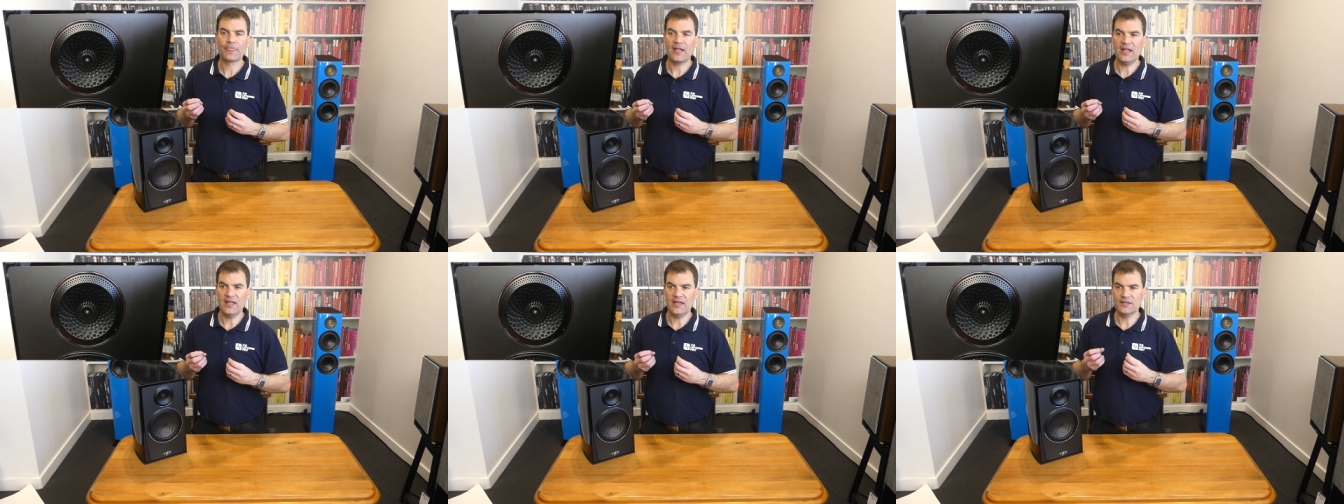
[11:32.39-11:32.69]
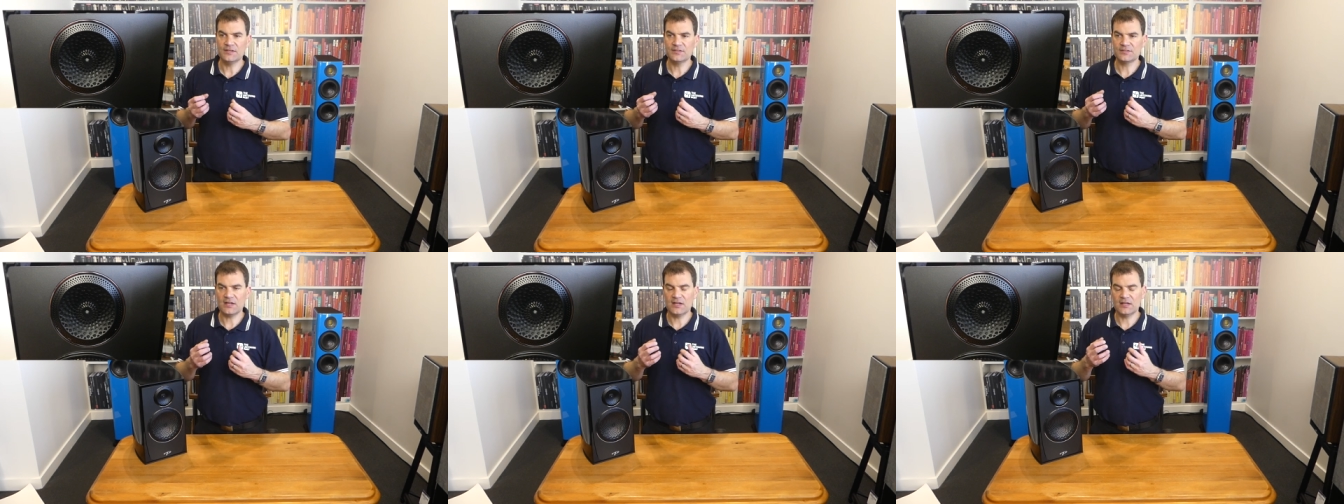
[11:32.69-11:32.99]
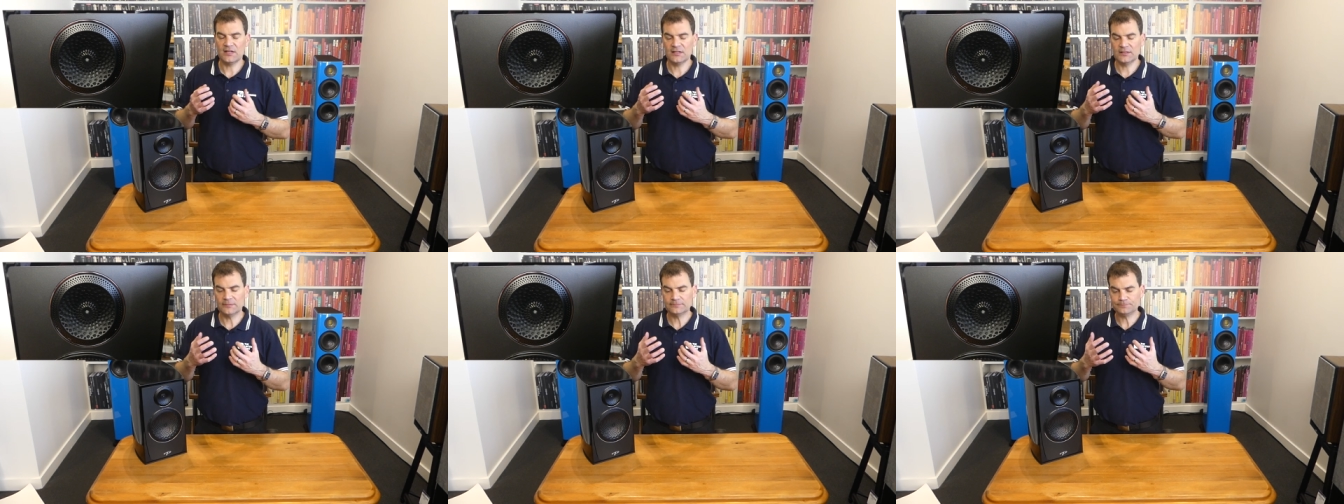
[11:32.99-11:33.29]
and
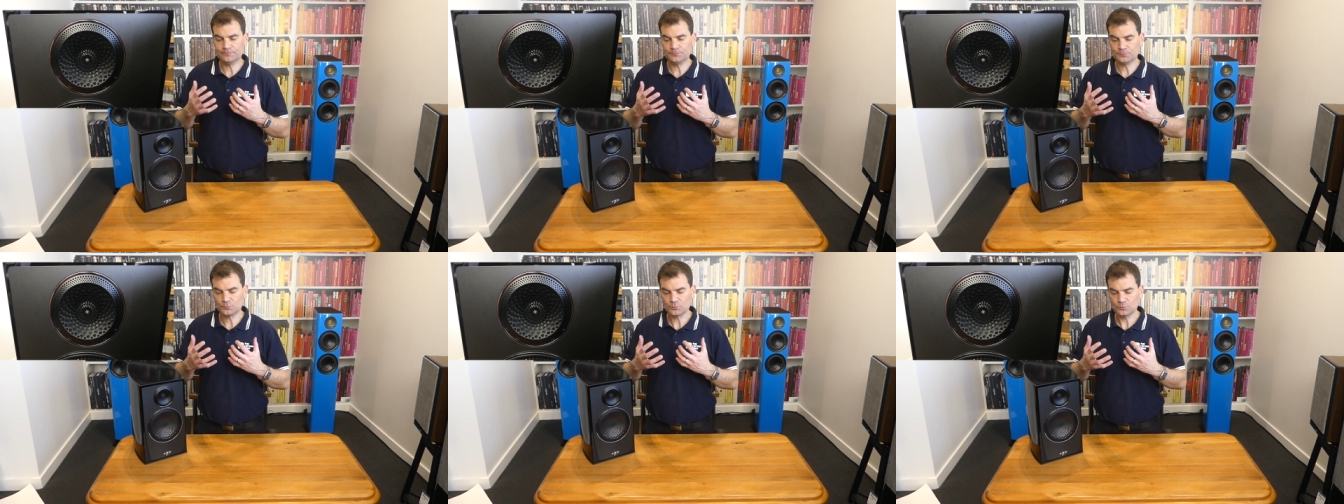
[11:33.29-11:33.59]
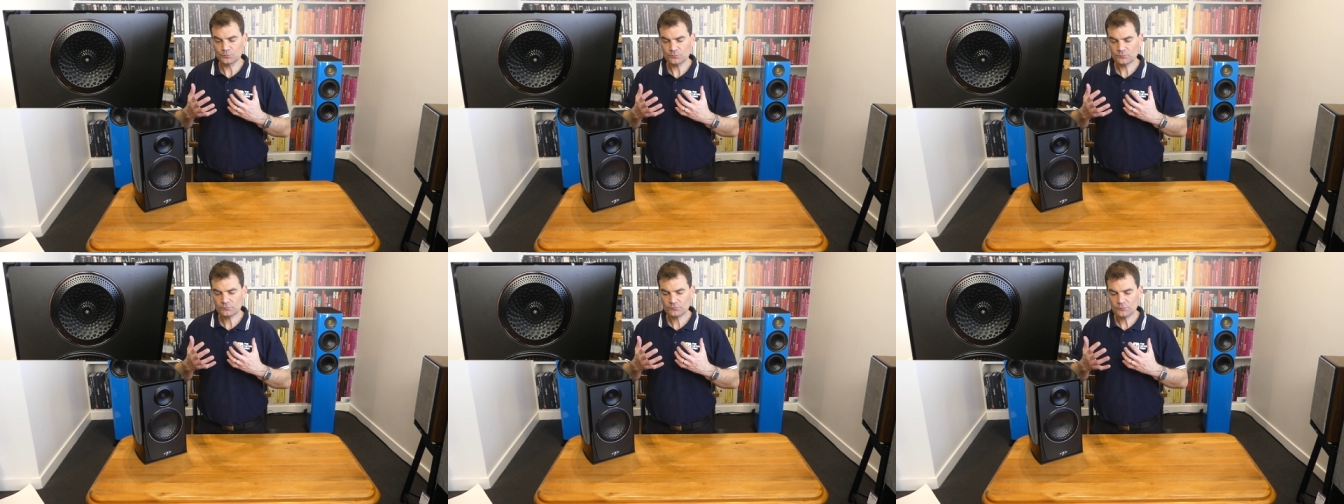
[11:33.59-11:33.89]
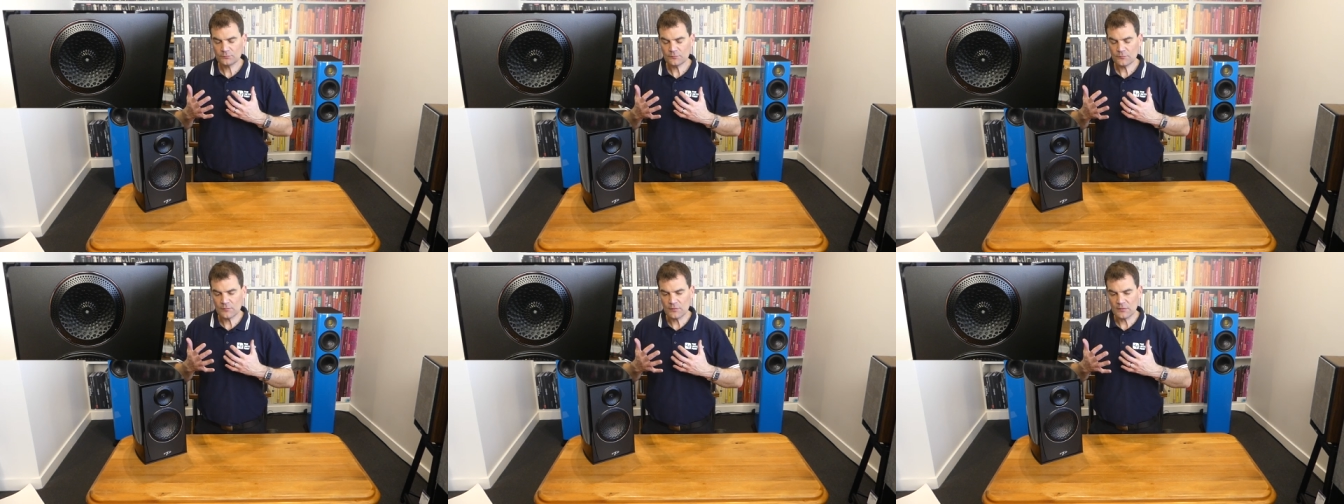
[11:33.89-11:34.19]
um,
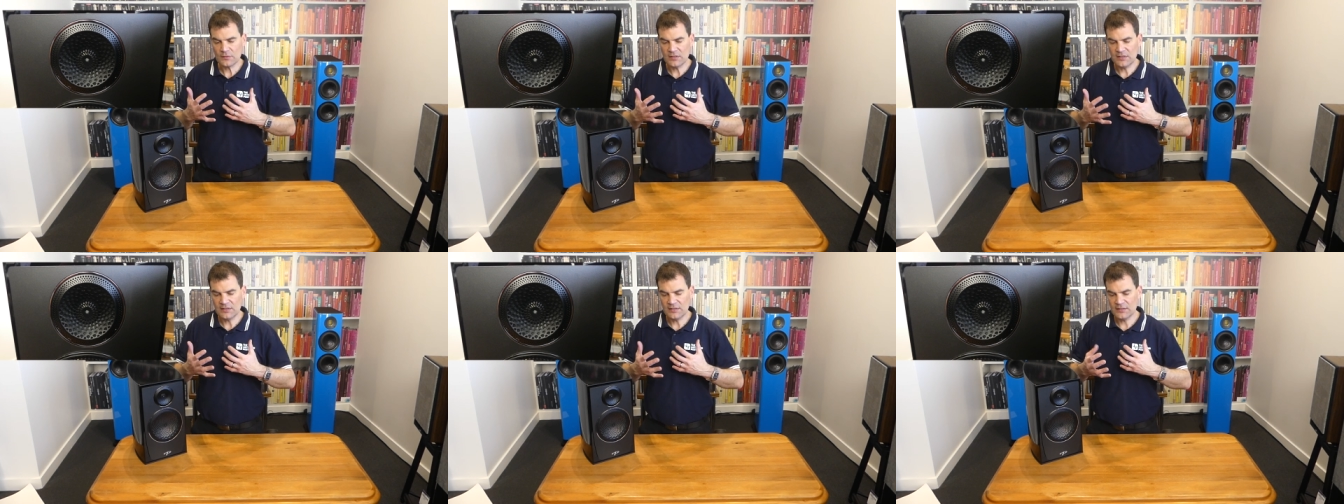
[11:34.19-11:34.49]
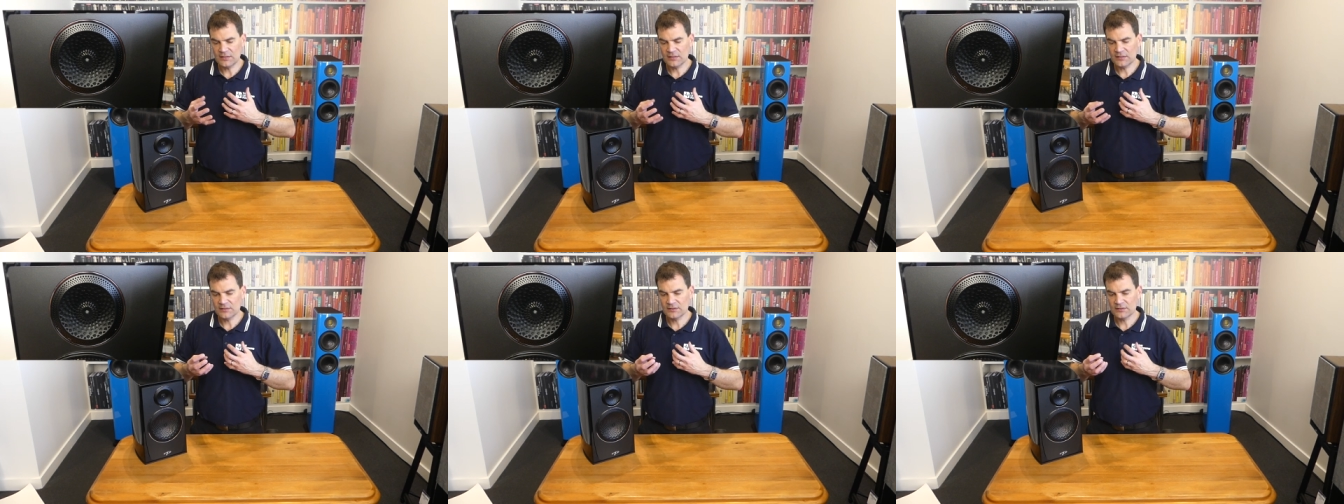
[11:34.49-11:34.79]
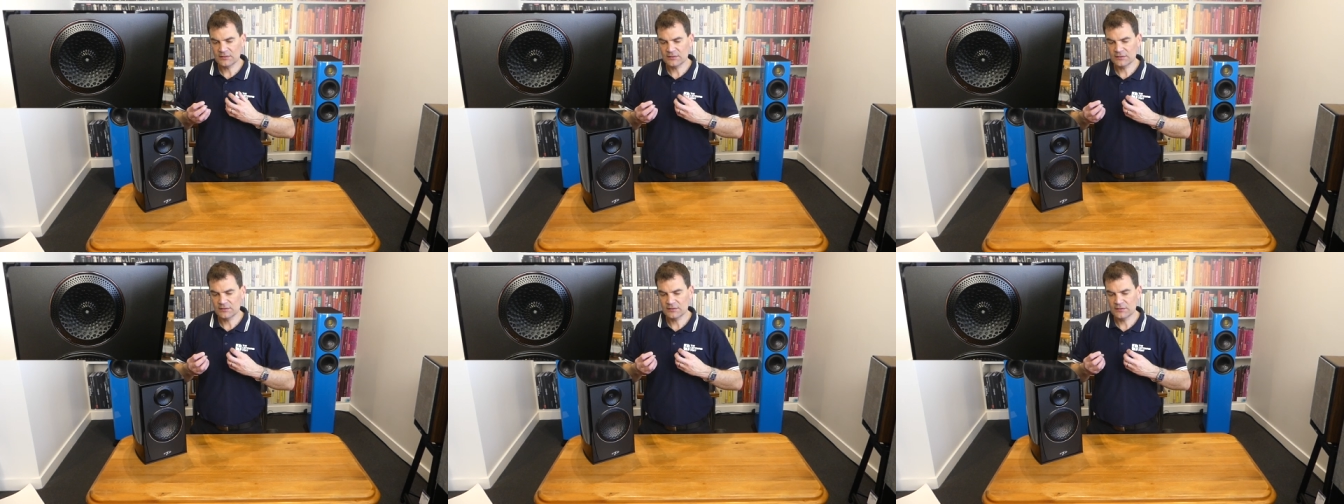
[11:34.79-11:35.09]
uh,